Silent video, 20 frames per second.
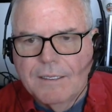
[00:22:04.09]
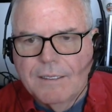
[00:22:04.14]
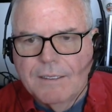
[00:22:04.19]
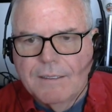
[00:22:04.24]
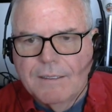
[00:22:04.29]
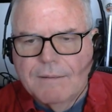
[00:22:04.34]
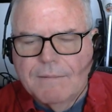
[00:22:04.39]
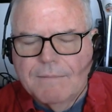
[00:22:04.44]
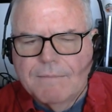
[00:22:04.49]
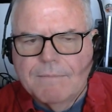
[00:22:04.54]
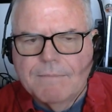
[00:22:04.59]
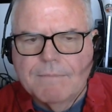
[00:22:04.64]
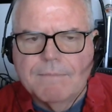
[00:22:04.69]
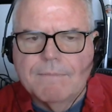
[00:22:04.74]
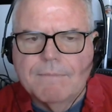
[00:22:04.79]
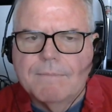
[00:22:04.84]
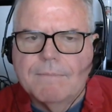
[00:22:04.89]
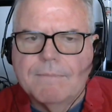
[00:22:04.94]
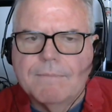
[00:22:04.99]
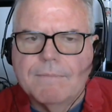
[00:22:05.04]

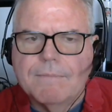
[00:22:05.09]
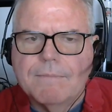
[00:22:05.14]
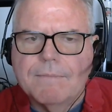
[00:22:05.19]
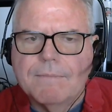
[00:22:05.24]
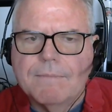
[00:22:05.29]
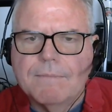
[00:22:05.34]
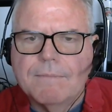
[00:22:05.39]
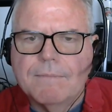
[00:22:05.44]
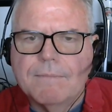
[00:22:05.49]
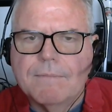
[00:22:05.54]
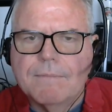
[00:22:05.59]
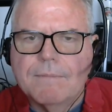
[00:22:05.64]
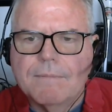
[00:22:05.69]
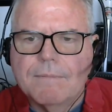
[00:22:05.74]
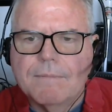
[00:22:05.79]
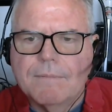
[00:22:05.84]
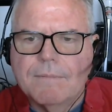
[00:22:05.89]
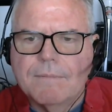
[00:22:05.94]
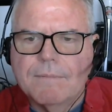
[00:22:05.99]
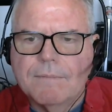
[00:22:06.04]

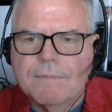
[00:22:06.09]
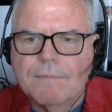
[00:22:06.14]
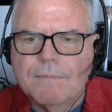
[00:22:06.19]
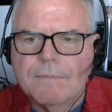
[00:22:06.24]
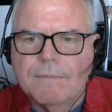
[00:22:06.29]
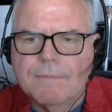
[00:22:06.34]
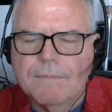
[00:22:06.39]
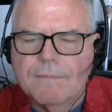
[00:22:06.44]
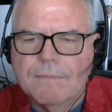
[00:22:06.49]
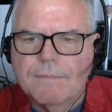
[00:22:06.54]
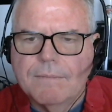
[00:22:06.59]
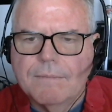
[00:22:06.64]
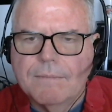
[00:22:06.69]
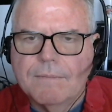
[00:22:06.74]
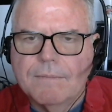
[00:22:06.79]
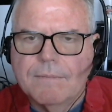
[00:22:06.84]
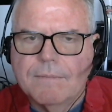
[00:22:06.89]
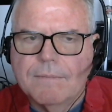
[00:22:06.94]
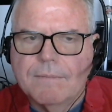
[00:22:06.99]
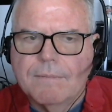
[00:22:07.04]

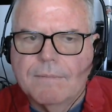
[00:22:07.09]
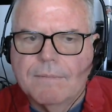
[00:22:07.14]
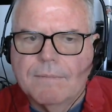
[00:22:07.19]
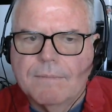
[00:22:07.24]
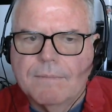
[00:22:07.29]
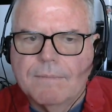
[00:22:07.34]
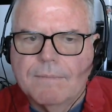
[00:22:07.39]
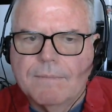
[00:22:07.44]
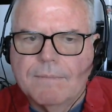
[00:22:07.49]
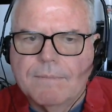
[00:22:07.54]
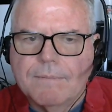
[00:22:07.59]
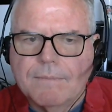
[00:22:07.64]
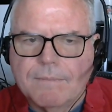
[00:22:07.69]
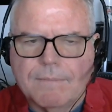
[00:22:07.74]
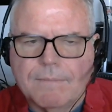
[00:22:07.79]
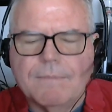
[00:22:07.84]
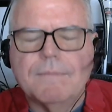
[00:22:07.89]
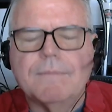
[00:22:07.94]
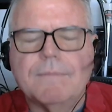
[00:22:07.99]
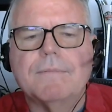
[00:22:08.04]

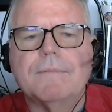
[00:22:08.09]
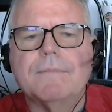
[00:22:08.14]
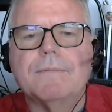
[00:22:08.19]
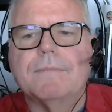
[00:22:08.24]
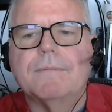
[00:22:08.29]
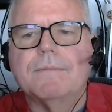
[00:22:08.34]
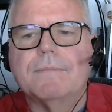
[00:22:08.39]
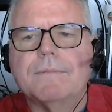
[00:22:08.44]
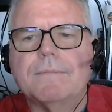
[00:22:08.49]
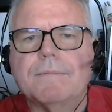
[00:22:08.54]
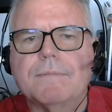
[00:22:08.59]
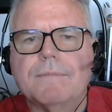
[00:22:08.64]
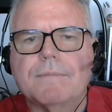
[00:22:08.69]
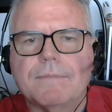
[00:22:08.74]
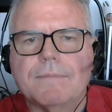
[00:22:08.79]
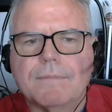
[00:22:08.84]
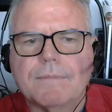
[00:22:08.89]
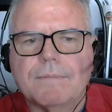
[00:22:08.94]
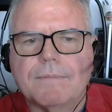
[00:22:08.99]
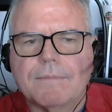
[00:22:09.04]

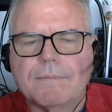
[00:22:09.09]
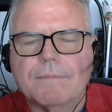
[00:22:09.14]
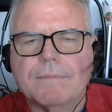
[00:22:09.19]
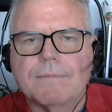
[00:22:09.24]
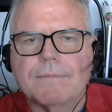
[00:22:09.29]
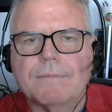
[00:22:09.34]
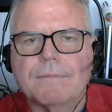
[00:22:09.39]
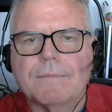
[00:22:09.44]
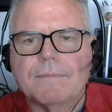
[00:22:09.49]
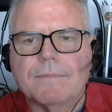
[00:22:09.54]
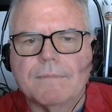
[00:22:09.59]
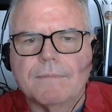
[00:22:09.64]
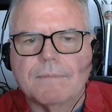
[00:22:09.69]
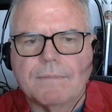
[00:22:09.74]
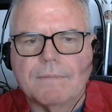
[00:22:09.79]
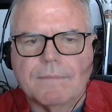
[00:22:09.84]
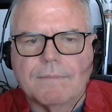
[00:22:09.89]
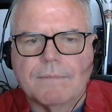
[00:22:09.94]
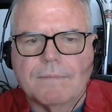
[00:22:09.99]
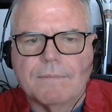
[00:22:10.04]

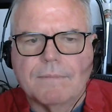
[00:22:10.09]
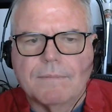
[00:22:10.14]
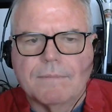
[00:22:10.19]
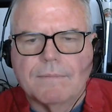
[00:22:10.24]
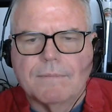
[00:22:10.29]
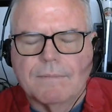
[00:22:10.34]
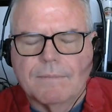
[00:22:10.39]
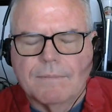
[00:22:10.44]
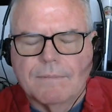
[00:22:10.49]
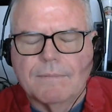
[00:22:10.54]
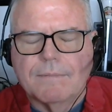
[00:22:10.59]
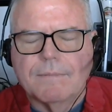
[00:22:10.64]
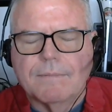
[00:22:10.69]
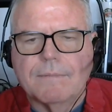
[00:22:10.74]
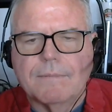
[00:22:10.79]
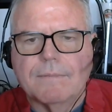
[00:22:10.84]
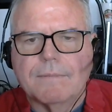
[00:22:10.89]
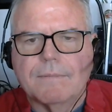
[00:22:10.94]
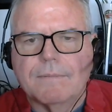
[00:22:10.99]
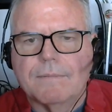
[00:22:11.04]

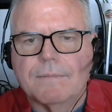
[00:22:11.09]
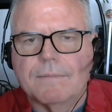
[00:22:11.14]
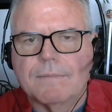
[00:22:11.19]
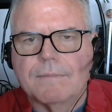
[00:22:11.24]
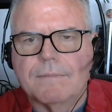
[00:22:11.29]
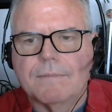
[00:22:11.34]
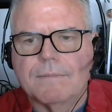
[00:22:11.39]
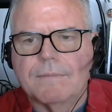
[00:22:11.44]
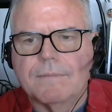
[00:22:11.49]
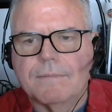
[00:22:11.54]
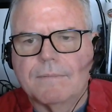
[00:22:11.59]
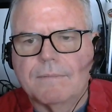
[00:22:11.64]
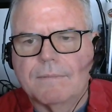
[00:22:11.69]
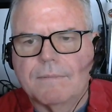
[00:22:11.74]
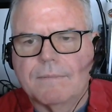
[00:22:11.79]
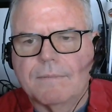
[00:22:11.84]
[no speech]